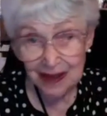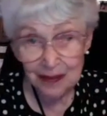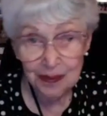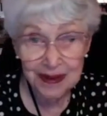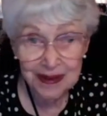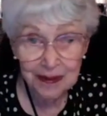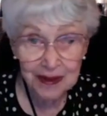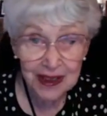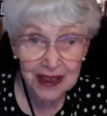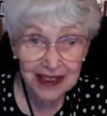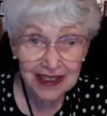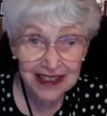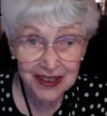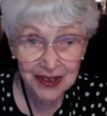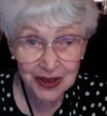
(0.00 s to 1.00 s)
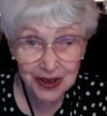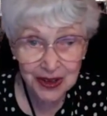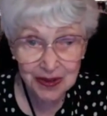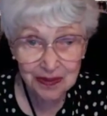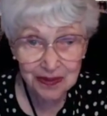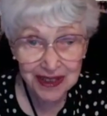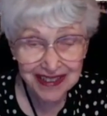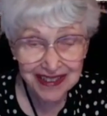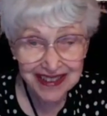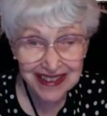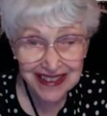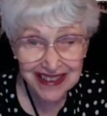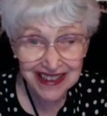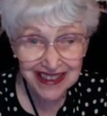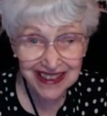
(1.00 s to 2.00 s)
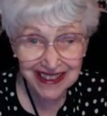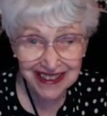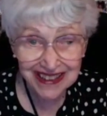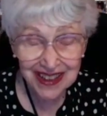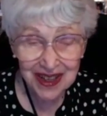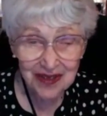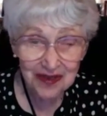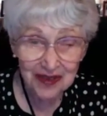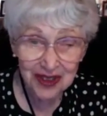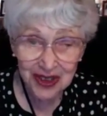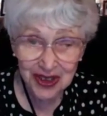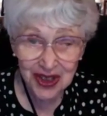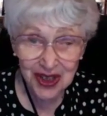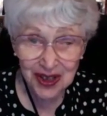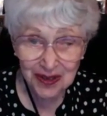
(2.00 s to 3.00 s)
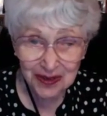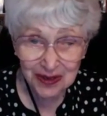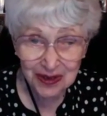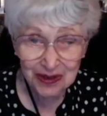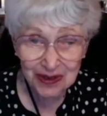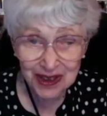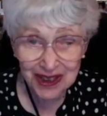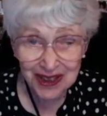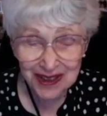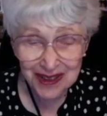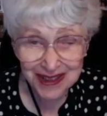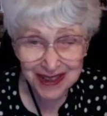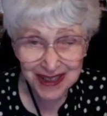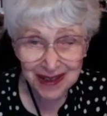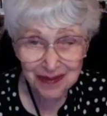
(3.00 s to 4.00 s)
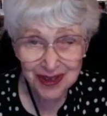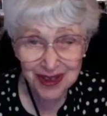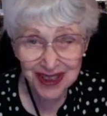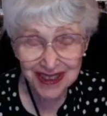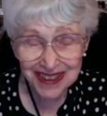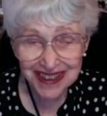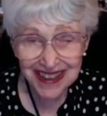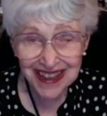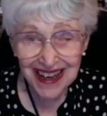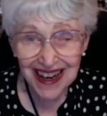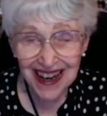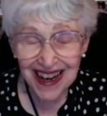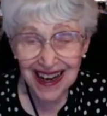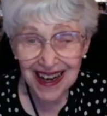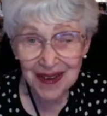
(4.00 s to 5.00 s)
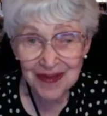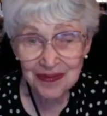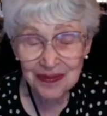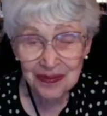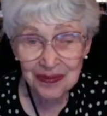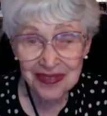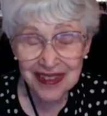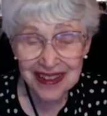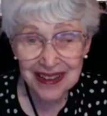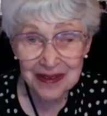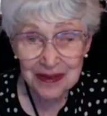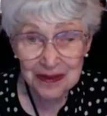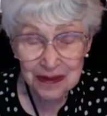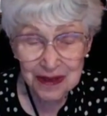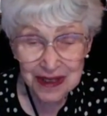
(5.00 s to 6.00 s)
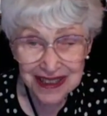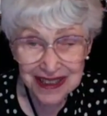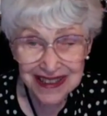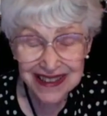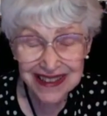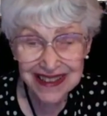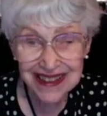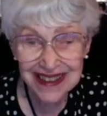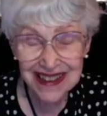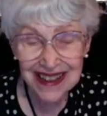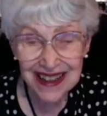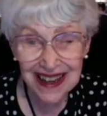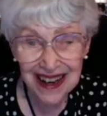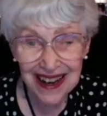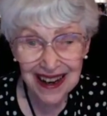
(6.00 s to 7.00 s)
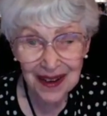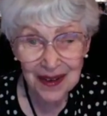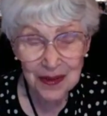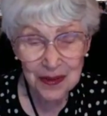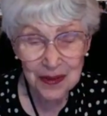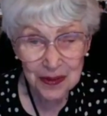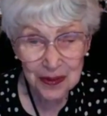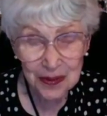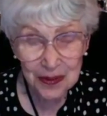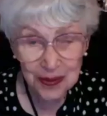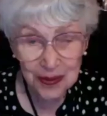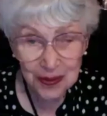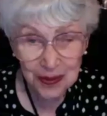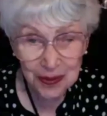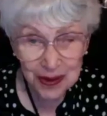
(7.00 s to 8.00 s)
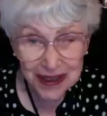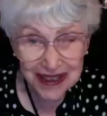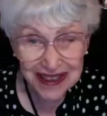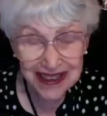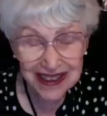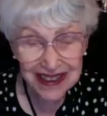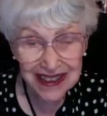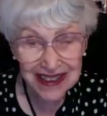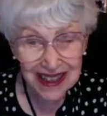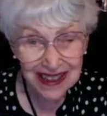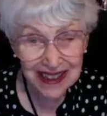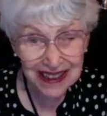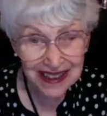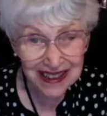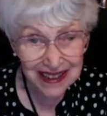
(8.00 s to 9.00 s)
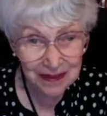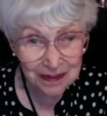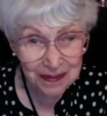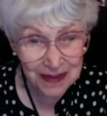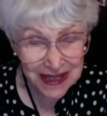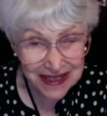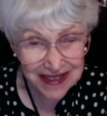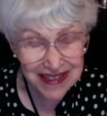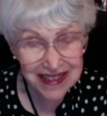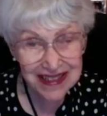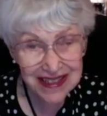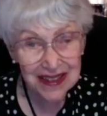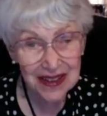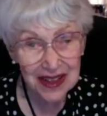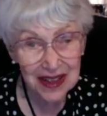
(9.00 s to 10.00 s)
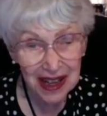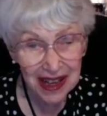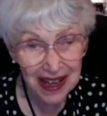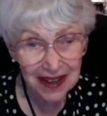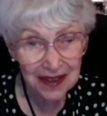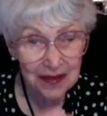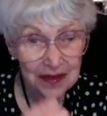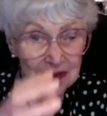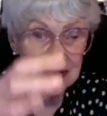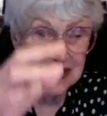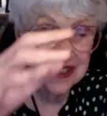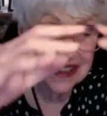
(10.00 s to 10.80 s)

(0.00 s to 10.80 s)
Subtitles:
being nonlinear in my thinking, veered off to another subject. Really, we must have